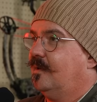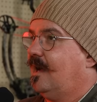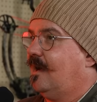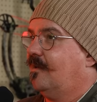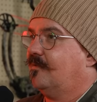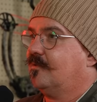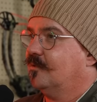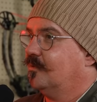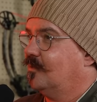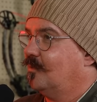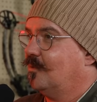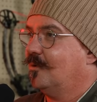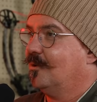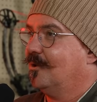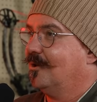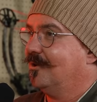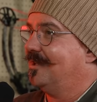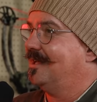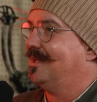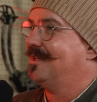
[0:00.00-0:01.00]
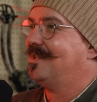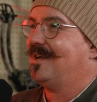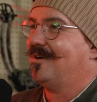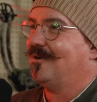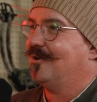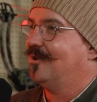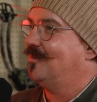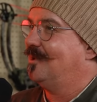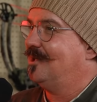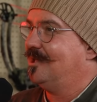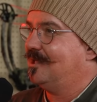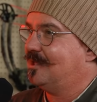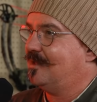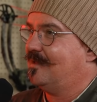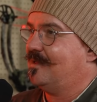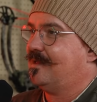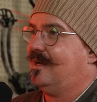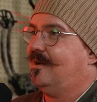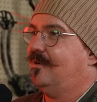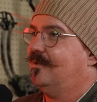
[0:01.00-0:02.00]
after the war, they take all the
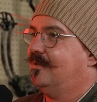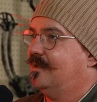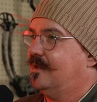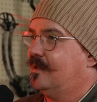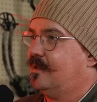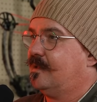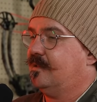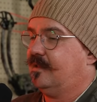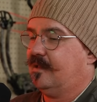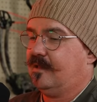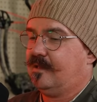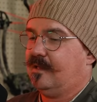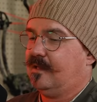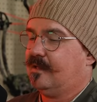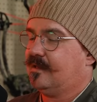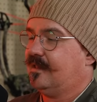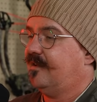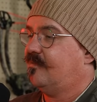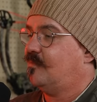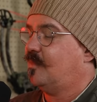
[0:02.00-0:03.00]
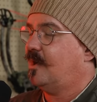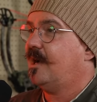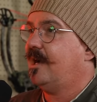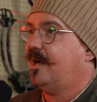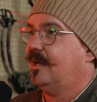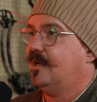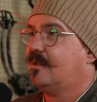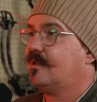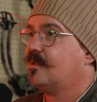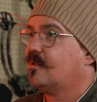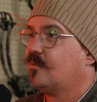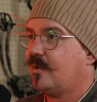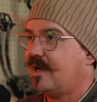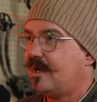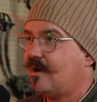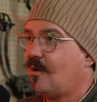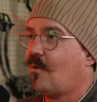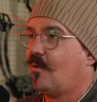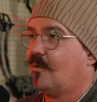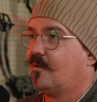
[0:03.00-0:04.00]
munitions out, and this this thing's left behind. It's three
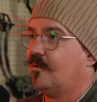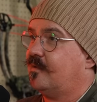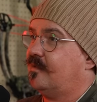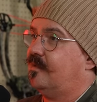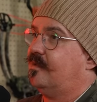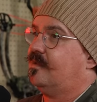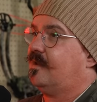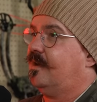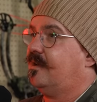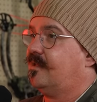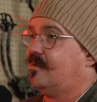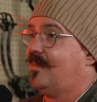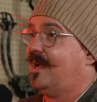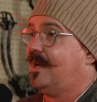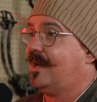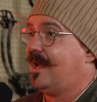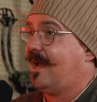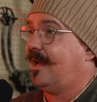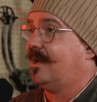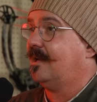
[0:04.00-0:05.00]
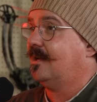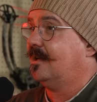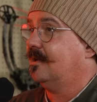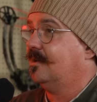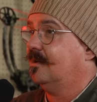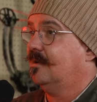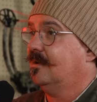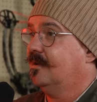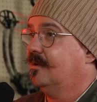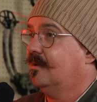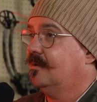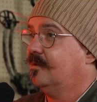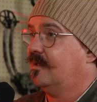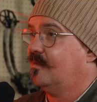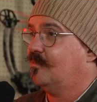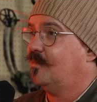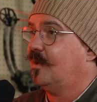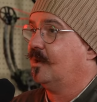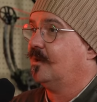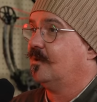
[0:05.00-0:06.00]
quarters the size of Manhattan. This
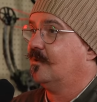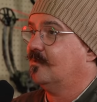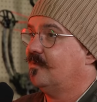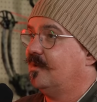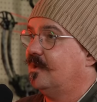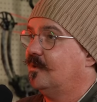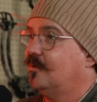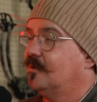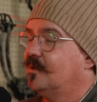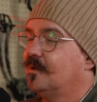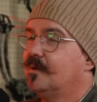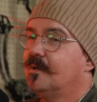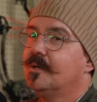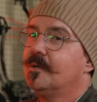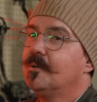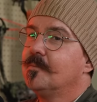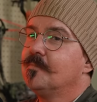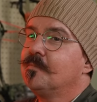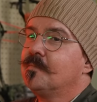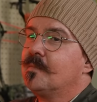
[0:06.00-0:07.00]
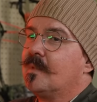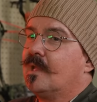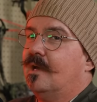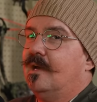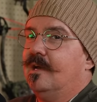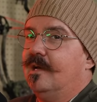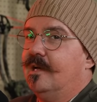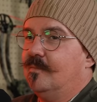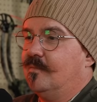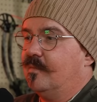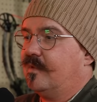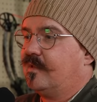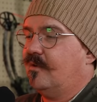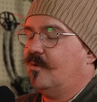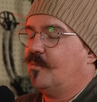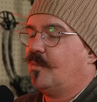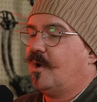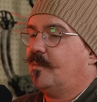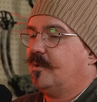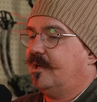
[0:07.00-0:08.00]
bunker field. Yeah. Um, so, a
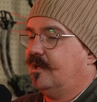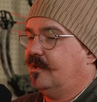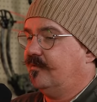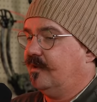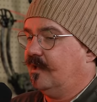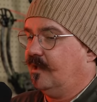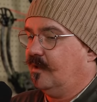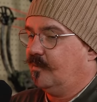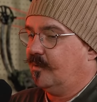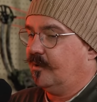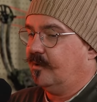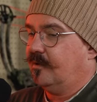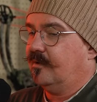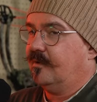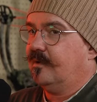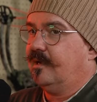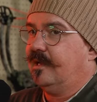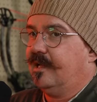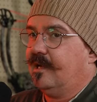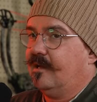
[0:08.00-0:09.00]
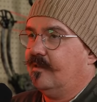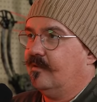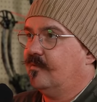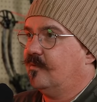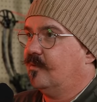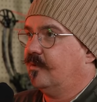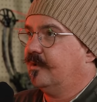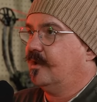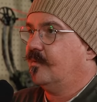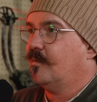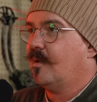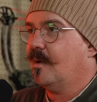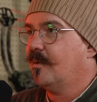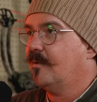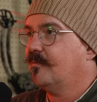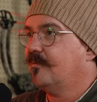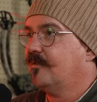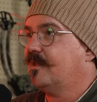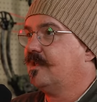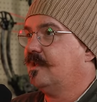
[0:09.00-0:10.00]
property developer in California,
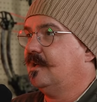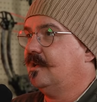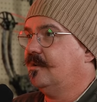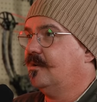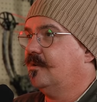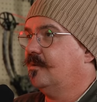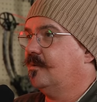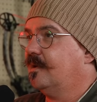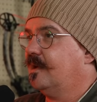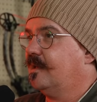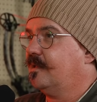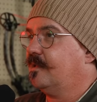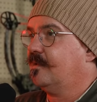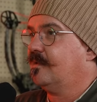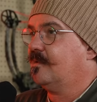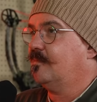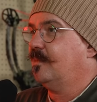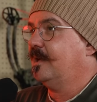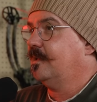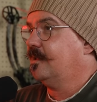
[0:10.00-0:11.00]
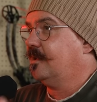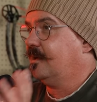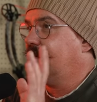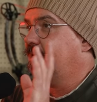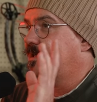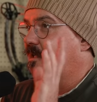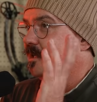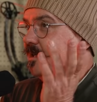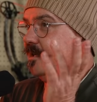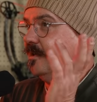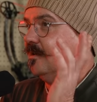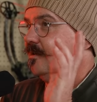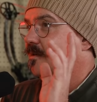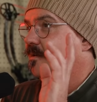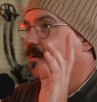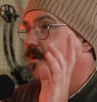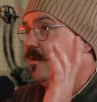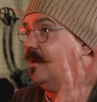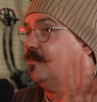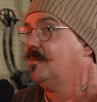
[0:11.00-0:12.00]
Robert Vicino, has this amazing idea.
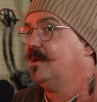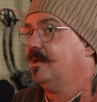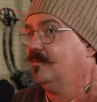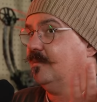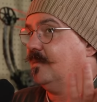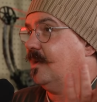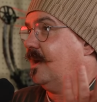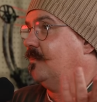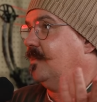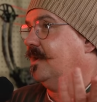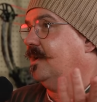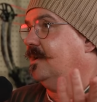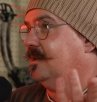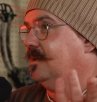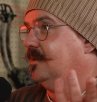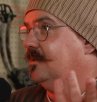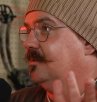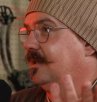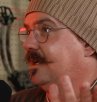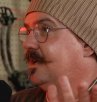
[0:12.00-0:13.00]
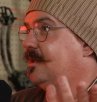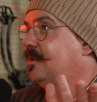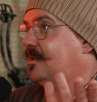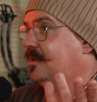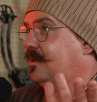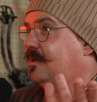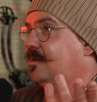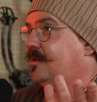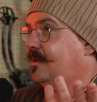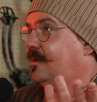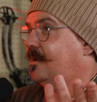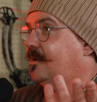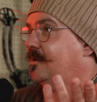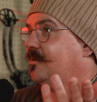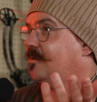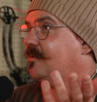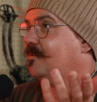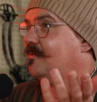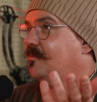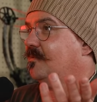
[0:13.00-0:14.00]
Oh, I'm gonna I'm gonna lease these
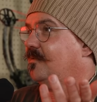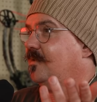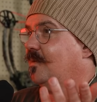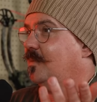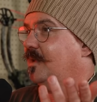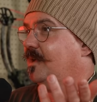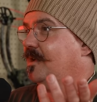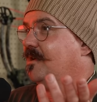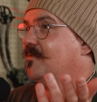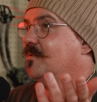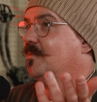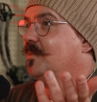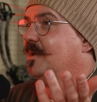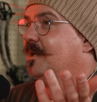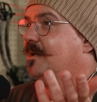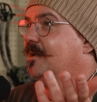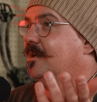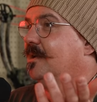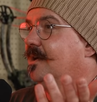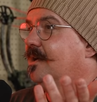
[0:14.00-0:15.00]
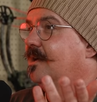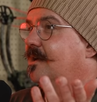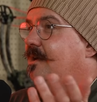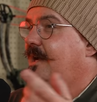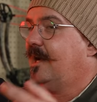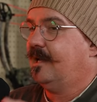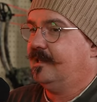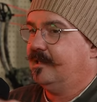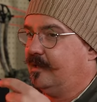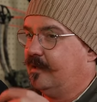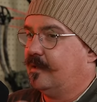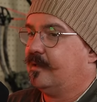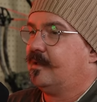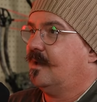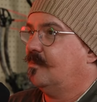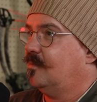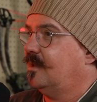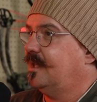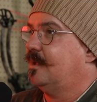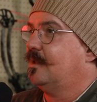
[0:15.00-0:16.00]
things from the government, and then
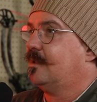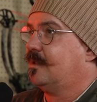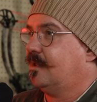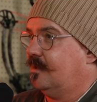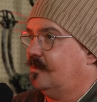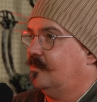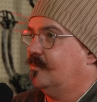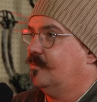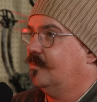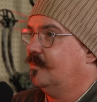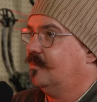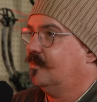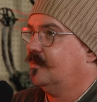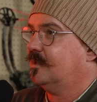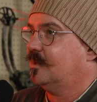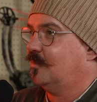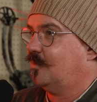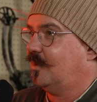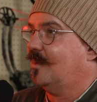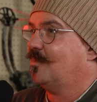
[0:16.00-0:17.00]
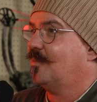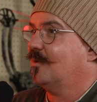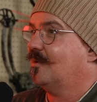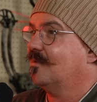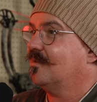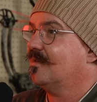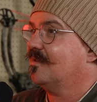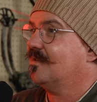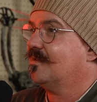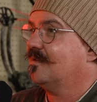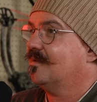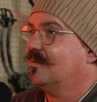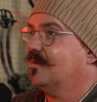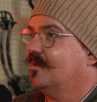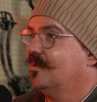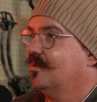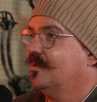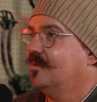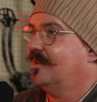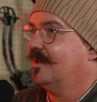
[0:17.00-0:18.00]
sublease them to preppers
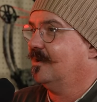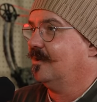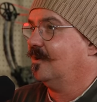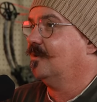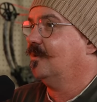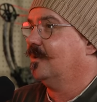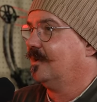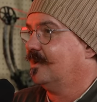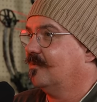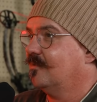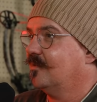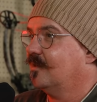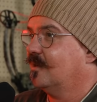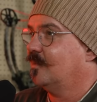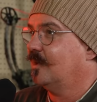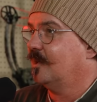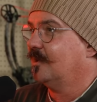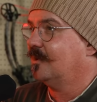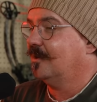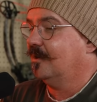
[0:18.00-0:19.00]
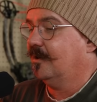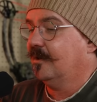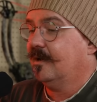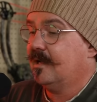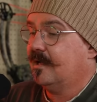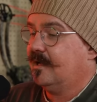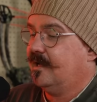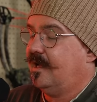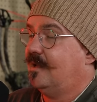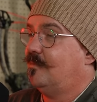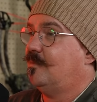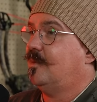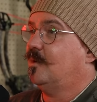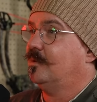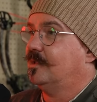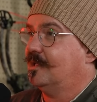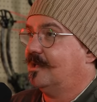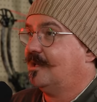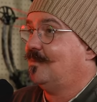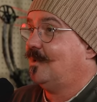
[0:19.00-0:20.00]
that are looking for a bunker and
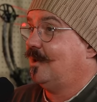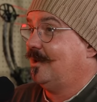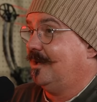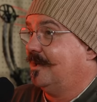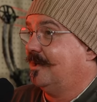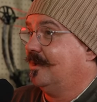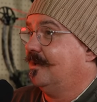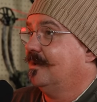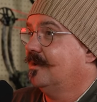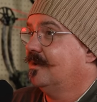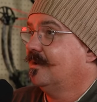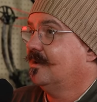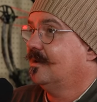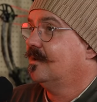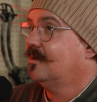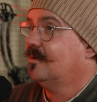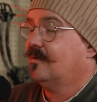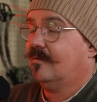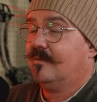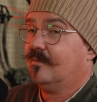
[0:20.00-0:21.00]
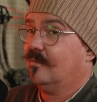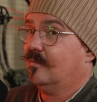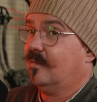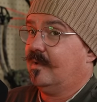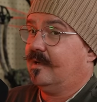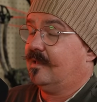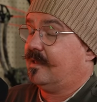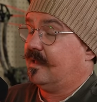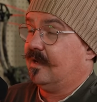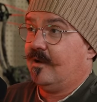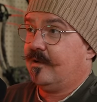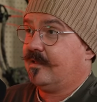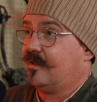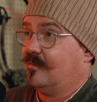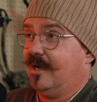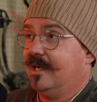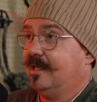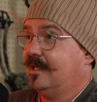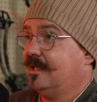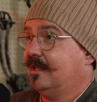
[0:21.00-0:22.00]
build a community. It's an awesome
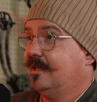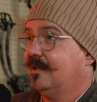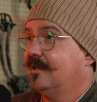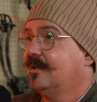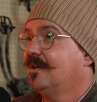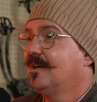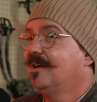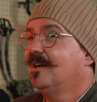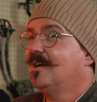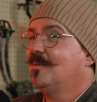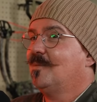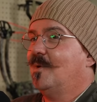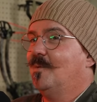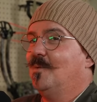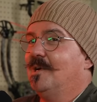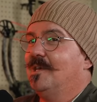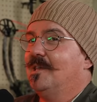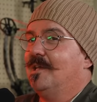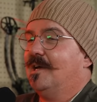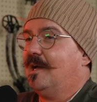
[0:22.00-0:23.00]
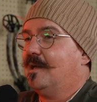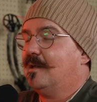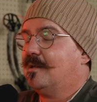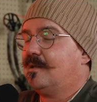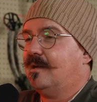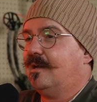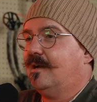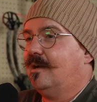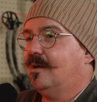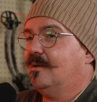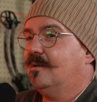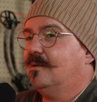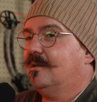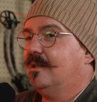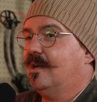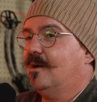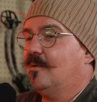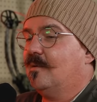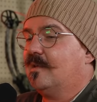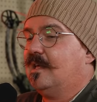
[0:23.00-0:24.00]
idea. But one of the guys that I
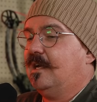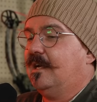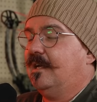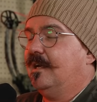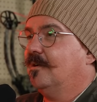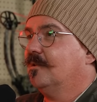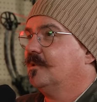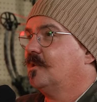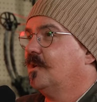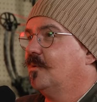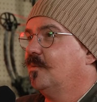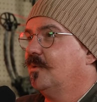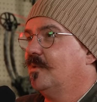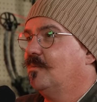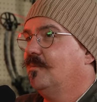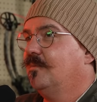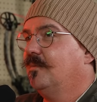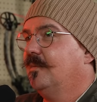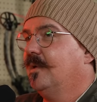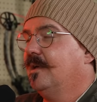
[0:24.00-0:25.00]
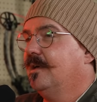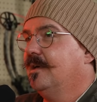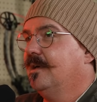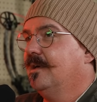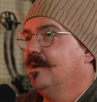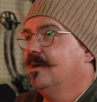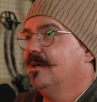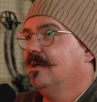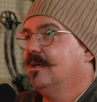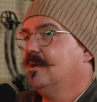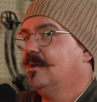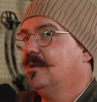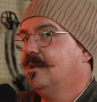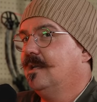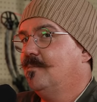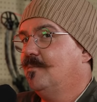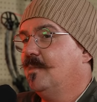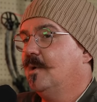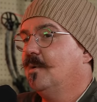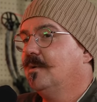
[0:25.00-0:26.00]
that I was hanging out there with, uh,
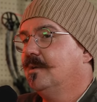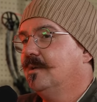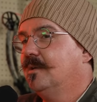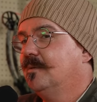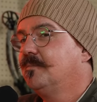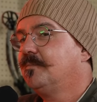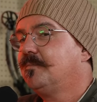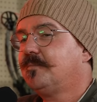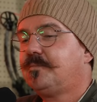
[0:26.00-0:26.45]
named Milton,